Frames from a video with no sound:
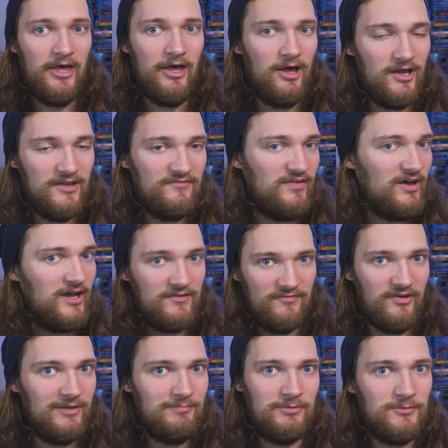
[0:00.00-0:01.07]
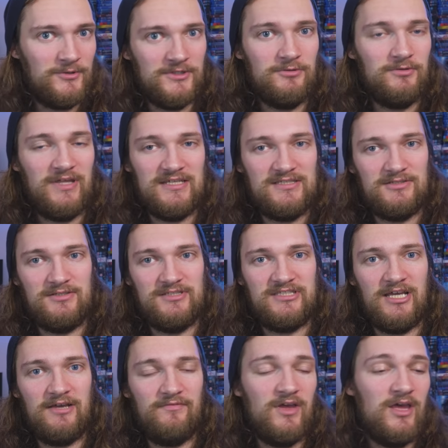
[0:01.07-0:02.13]
hi-fi, five point one, all that sort of
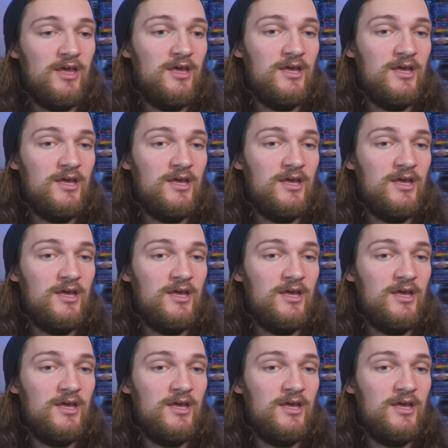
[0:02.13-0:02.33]
stuff.